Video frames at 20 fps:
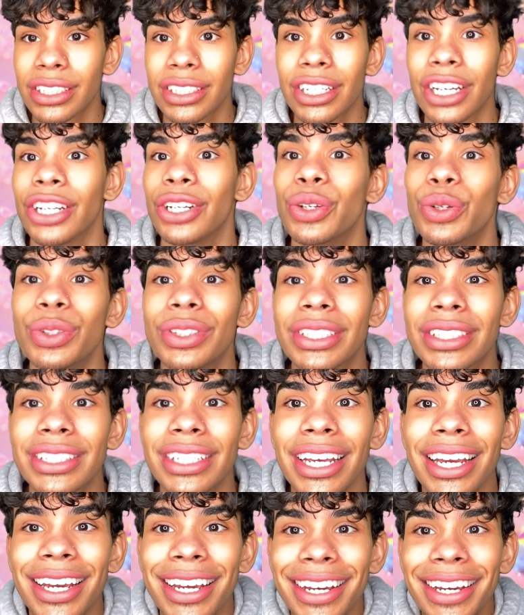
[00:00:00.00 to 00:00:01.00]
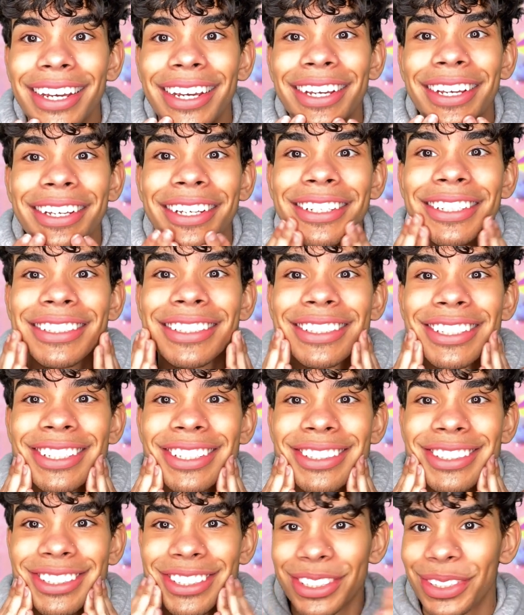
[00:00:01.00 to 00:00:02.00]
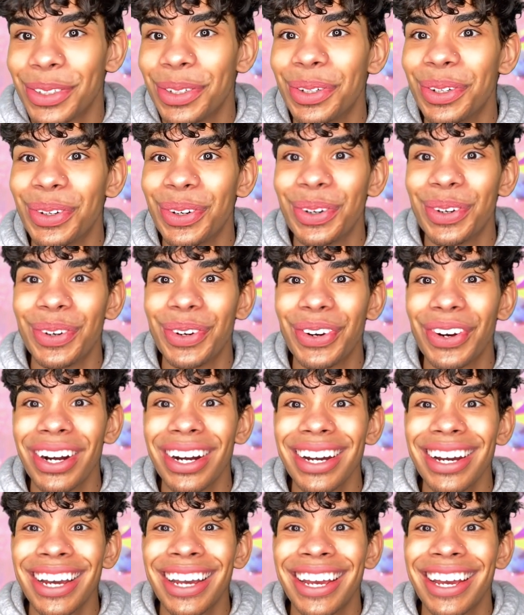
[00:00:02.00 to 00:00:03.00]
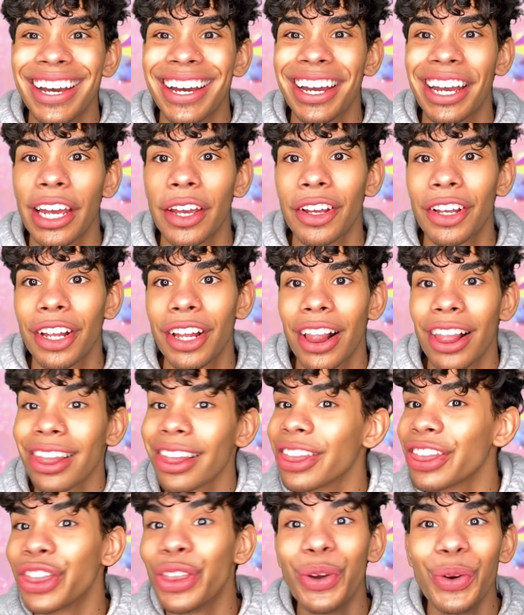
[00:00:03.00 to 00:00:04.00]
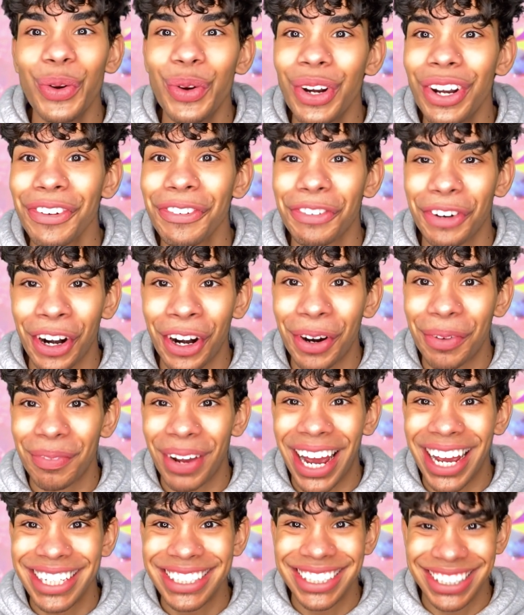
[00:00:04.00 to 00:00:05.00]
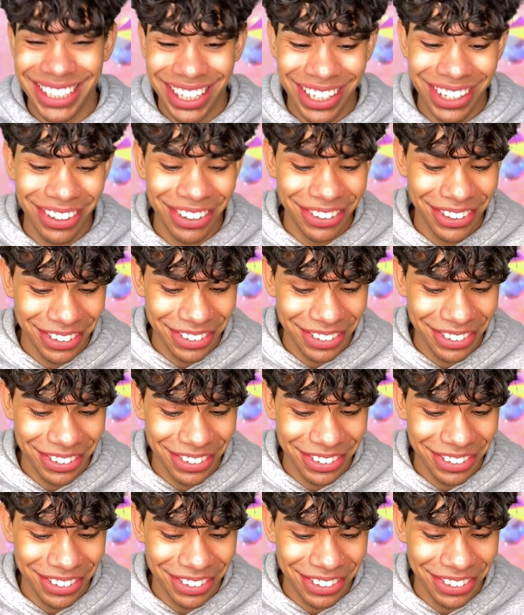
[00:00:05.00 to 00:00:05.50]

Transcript: The nude stick is too nude for myself.